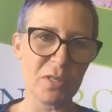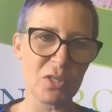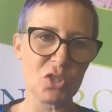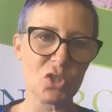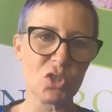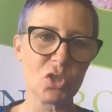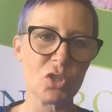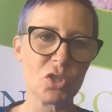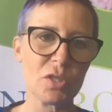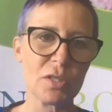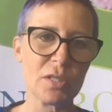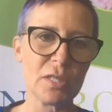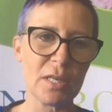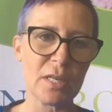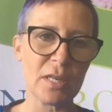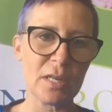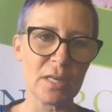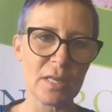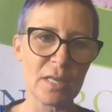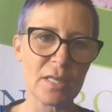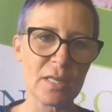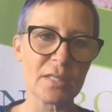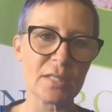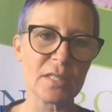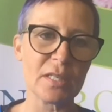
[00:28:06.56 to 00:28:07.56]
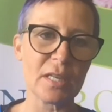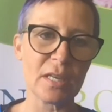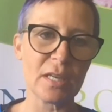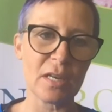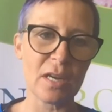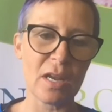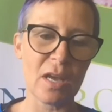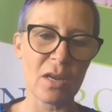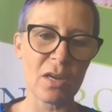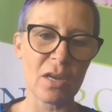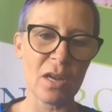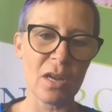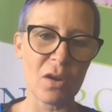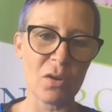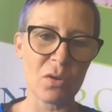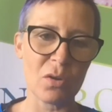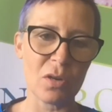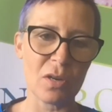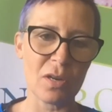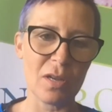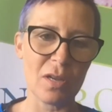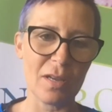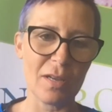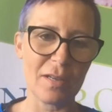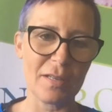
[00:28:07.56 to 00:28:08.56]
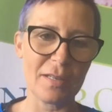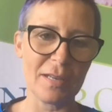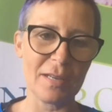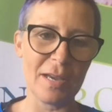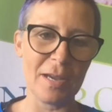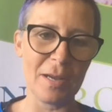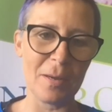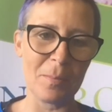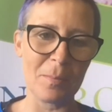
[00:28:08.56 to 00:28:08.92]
tuned in and listening, and yeah.